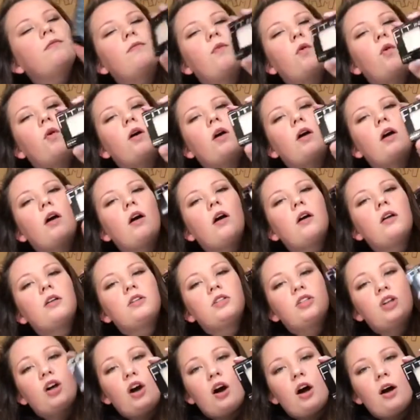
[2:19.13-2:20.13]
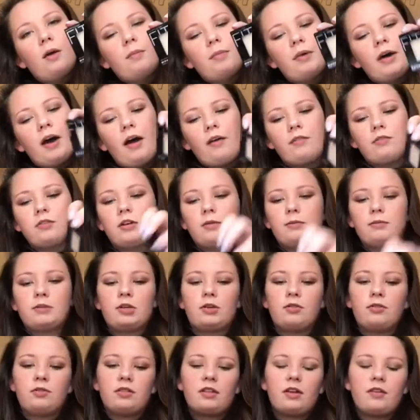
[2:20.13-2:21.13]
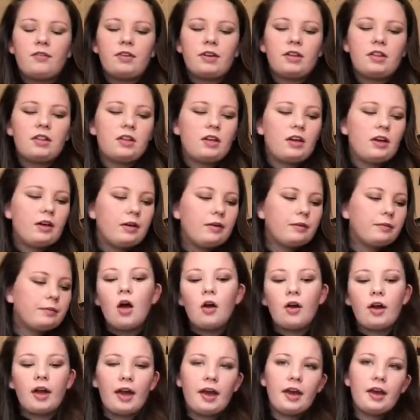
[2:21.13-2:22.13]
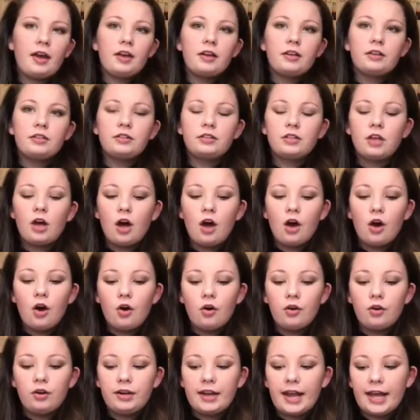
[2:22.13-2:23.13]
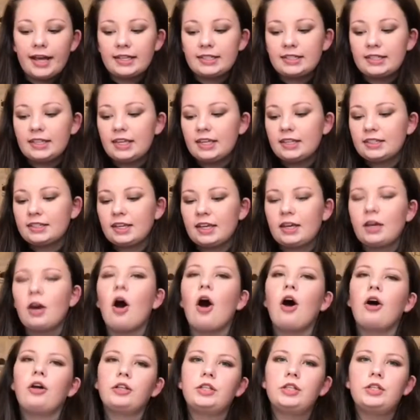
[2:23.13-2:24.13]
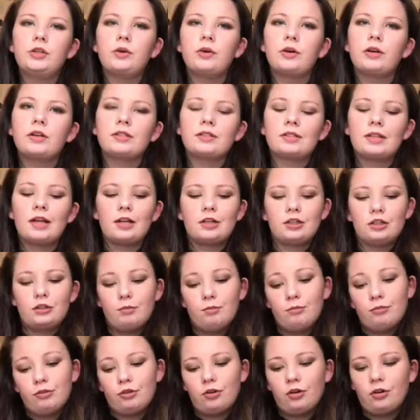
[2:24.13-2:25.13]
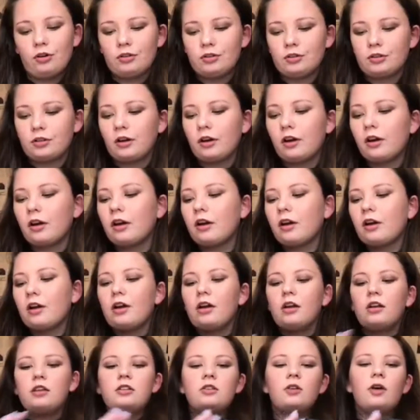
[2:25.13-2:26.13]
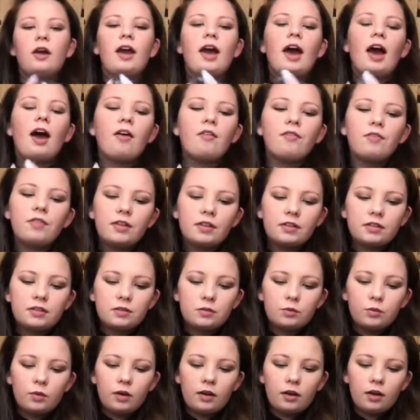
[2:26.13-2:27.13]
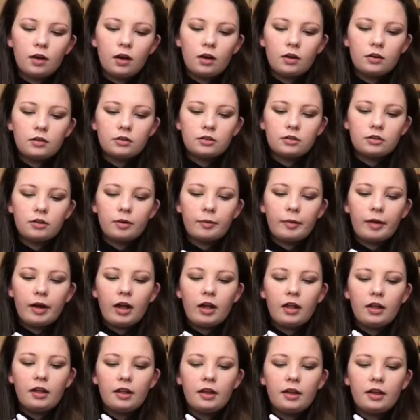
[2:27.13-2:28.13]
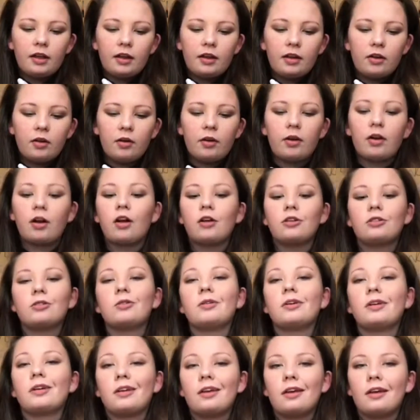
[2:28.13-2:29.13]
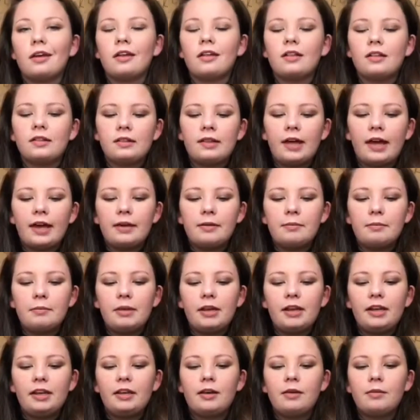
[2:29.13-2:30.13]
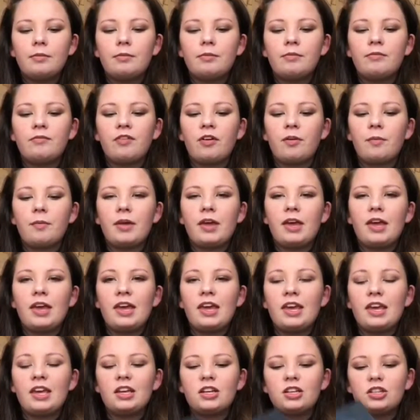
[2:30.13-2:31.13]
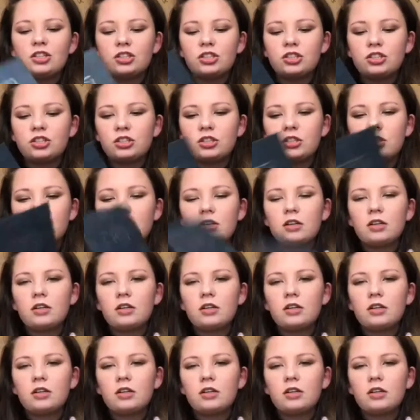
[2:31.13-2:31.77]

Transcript: On top after I'm done with everything. Okay, so next thing is like contour slash bronzer. So I have this one contour palette or contour kit, light medium from Ish.